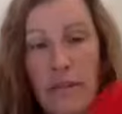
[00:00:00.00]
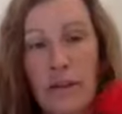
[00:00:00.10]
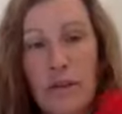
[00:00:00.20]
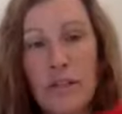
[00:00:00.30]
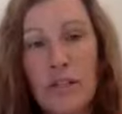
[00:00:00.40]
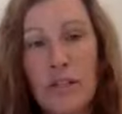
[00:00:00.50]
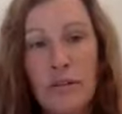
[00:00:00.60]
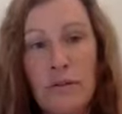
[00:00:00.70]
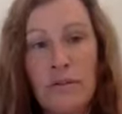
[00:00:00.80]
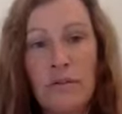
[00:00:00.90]
There's
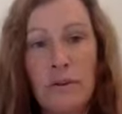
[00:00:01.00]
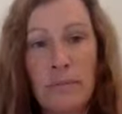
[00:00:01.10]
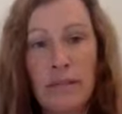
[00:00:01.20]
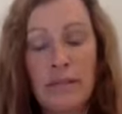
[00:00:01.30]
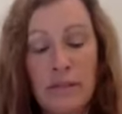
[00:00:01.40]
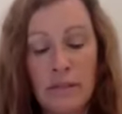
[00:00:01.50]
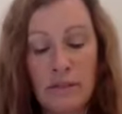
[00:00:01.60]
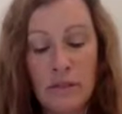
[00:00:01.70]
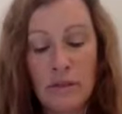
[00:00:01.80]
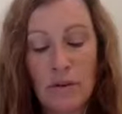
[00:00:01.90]
two different pieces of
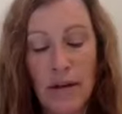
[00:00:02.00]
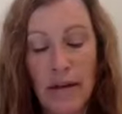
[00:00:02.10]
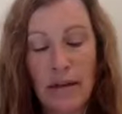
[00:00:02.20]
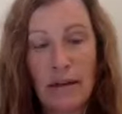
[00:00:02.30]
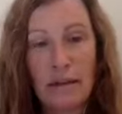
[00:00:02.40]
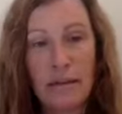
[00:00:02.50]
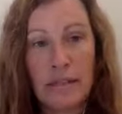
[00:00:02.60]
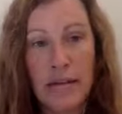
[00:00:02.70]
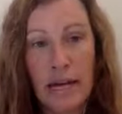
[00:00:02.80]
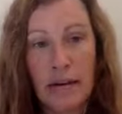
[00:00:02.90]
string
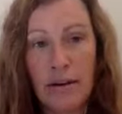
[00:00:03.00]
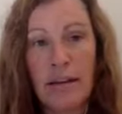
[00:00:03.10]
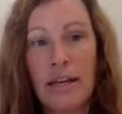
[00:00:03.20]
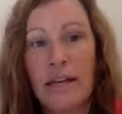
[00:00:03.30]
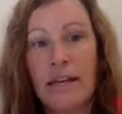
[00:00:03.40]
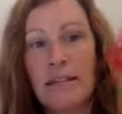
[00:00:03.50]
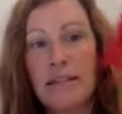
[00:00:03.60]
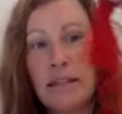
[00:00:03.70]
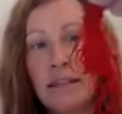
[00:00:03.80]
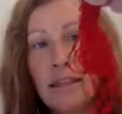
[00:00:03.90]
inside your kit.
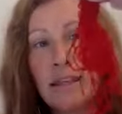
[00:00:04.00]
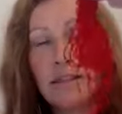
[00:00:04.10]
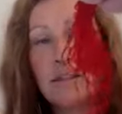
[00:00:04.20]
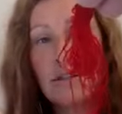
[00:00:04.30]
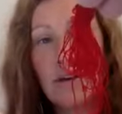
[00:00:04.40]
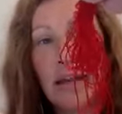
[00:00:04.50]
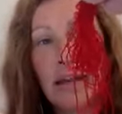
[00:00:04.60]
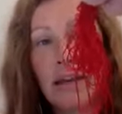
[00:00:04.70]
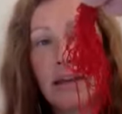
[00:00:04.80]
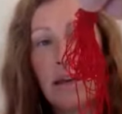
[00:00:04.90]
This
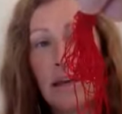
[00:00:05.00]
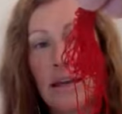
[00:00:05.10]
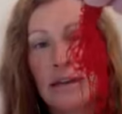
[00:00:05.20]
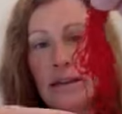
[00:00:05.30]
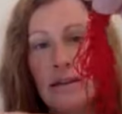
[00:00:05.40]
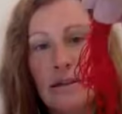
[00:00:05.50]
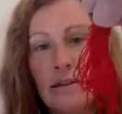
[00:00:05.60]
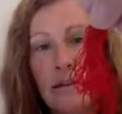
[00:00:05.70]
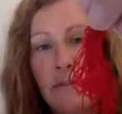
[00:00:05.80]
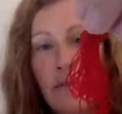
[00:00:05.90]
string, it
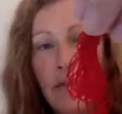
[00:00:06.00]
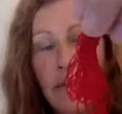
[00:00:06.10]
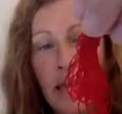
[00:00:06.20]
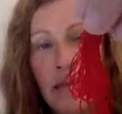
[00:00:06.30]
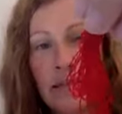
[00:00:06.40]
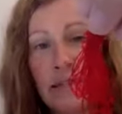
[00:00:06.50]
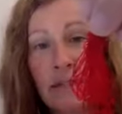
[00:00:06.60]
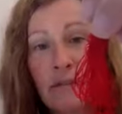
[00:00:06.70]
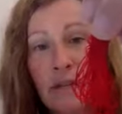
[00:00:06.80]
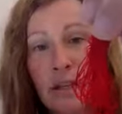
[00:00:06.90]
definitely has a
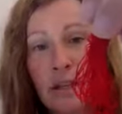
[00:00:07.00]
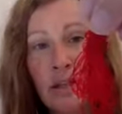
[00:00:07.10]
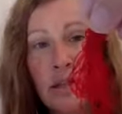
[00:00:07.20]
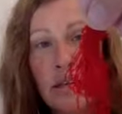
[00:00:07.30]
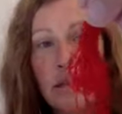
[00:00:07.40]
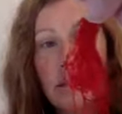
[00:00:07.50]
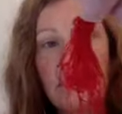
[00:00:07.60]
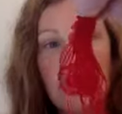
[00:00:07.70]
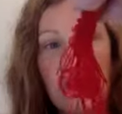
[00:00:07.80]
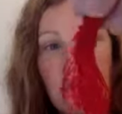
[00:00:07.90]
different look and a
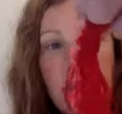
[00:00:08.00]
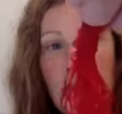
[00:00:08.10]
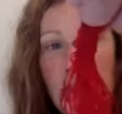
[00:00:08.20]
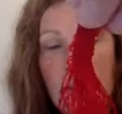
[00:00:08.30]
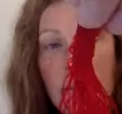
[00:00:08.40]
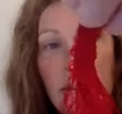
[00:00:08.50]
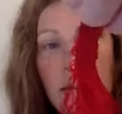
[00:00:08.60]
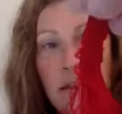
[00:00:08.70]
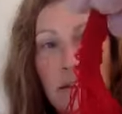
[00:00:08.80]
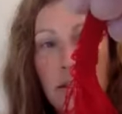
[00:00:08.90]
different feel.
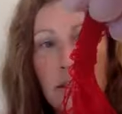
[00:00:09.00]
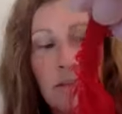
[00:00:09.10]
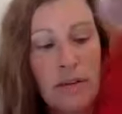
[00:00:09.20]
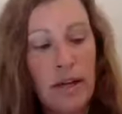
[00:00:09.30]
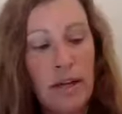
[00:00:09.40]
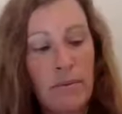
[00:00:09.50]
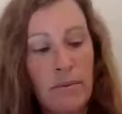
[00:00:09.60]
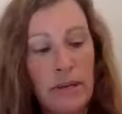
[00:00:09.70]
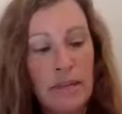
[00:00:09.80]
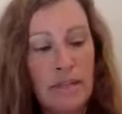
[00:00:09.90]
The string, you
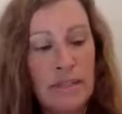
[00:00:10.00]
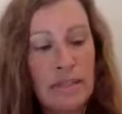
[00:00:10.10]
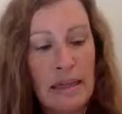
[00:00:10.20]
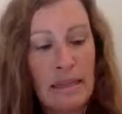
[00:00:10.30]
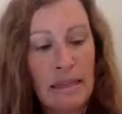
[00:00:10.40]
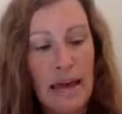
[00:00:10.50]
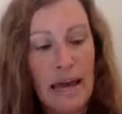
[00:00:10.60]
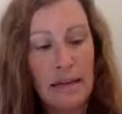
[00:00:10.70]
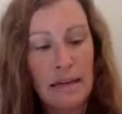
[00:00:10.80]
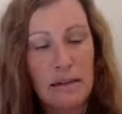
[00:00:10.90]
want to just set
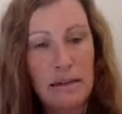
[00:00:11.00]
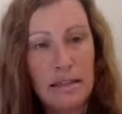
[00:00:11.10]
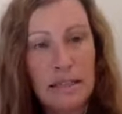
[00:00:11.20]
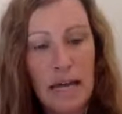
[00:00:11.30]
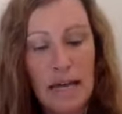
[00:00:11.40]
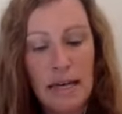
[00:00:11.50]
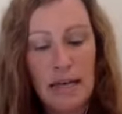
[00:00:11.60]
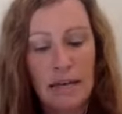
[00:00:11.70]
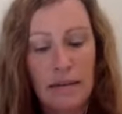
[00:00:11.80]
that aside.